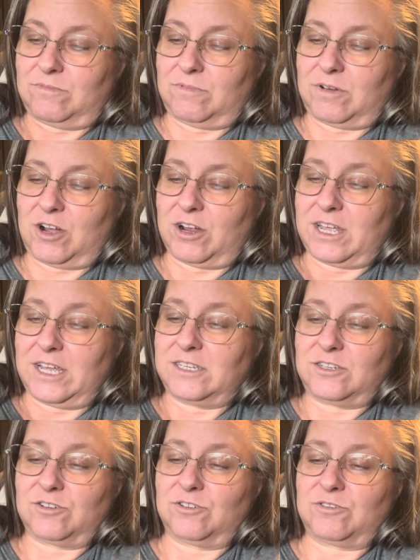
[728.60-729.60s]
our
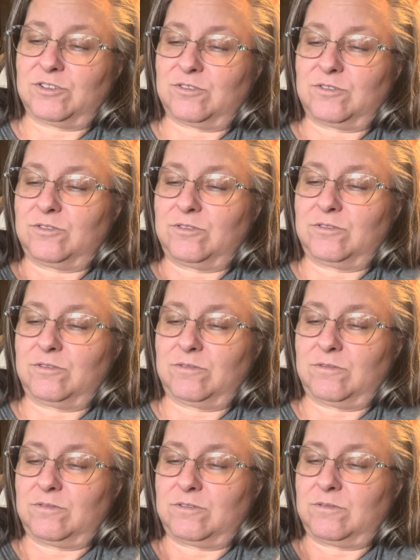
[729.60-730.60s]
kids
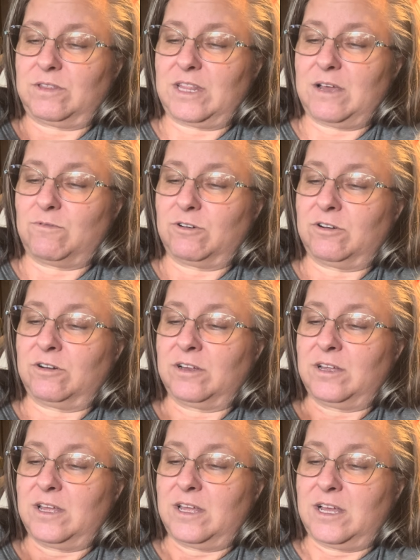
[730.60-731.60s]
they were
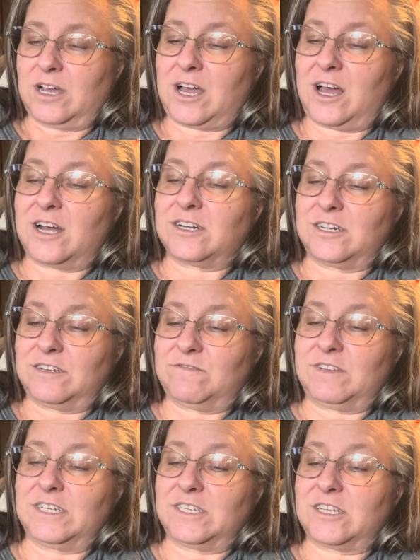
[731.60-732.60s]

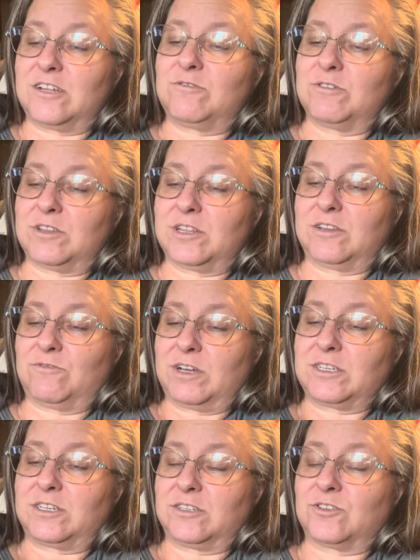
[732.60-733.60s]
cognitively slower than the
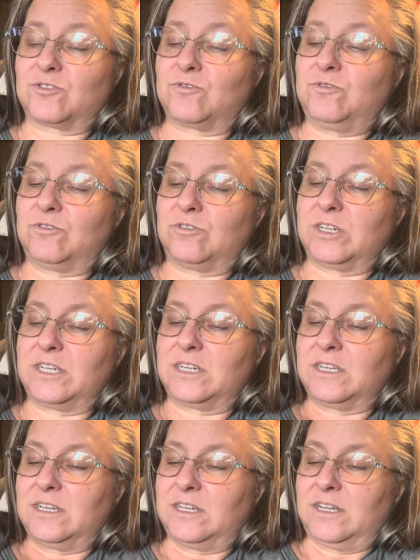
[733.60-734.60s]
rest of the school, and
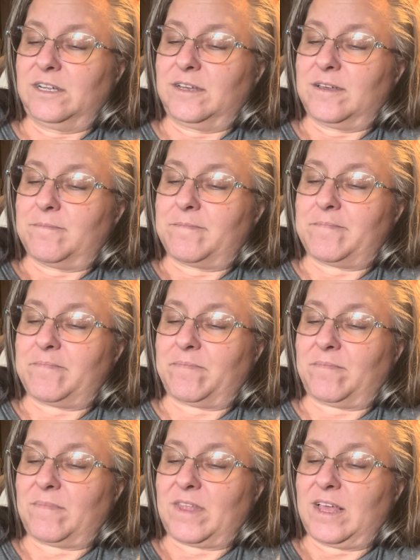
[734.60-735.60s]

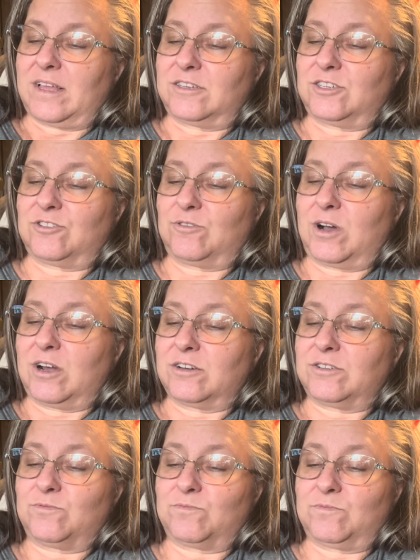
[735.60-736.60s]
so
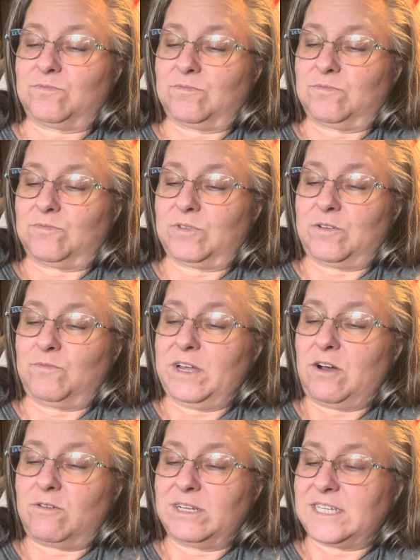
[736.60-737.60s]
and we
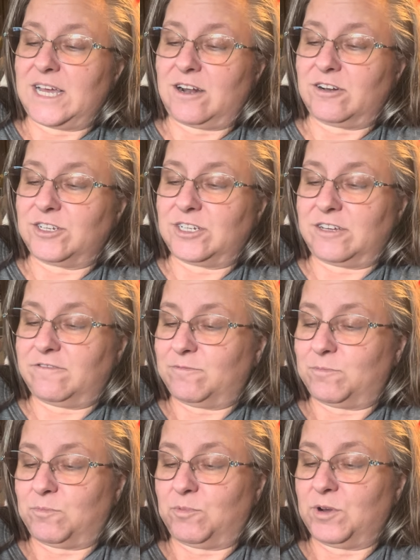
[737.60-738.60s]
always had our stuff
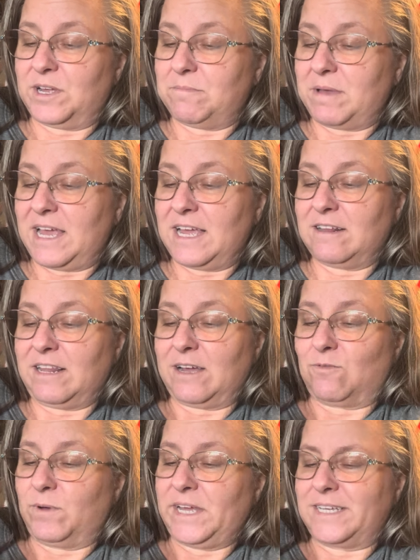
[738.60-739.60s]
pre-made
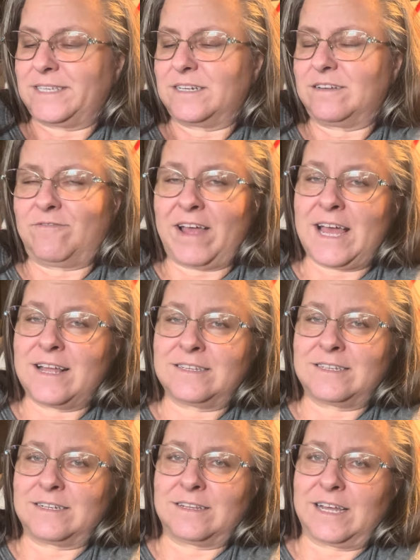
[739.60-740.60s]
like weeks in advance,
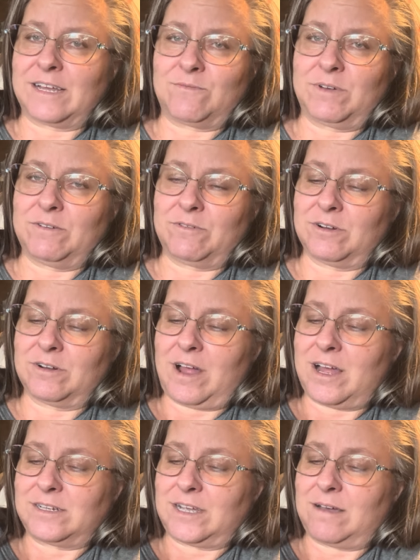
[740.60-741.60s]
and like we were
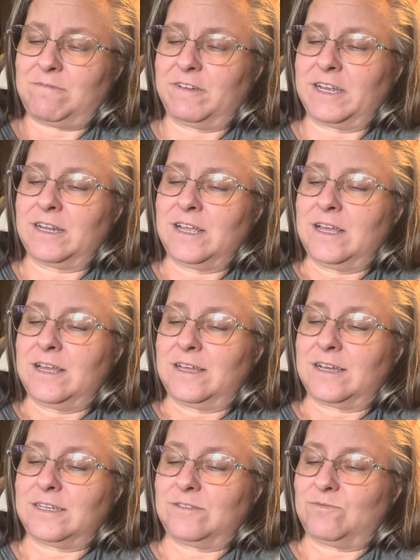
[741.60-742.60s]
on top of it
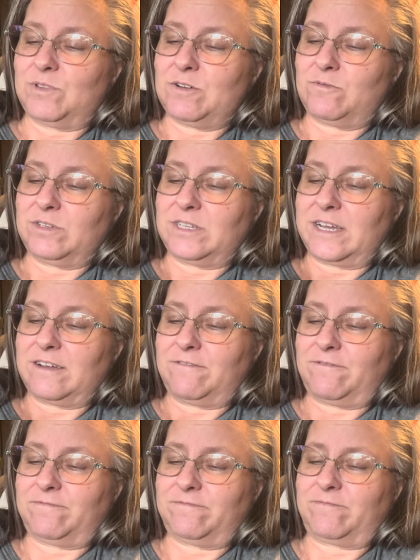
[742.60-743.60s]
because there was like
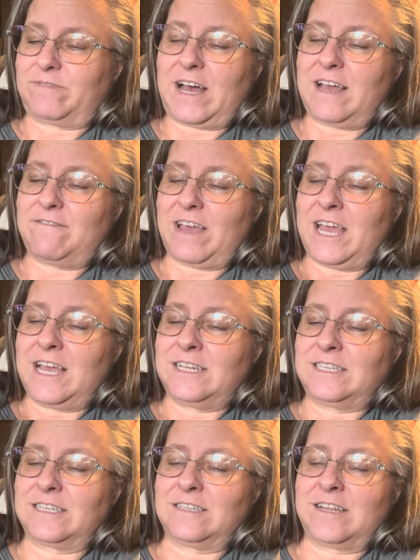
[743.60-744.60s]
5
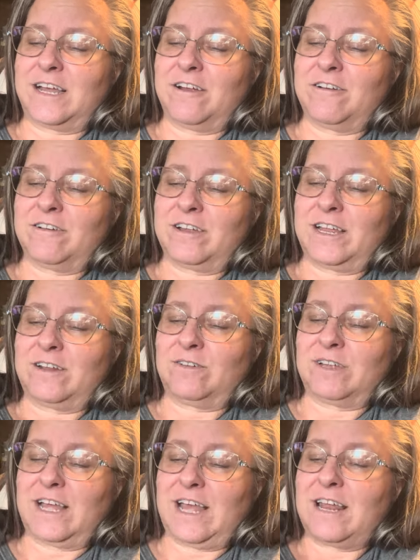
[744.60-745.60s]
aides in there
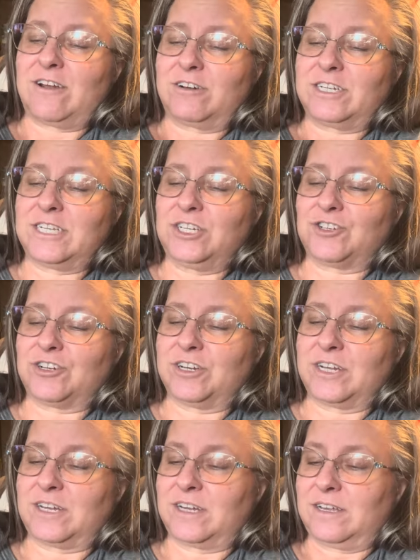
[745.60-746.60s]
and our teacher, and